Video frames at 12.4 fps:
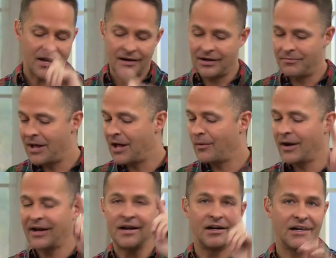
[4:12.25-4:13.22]
cannot get
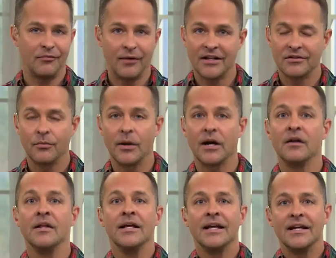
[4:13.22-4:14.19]
malware, cannot get ransomware.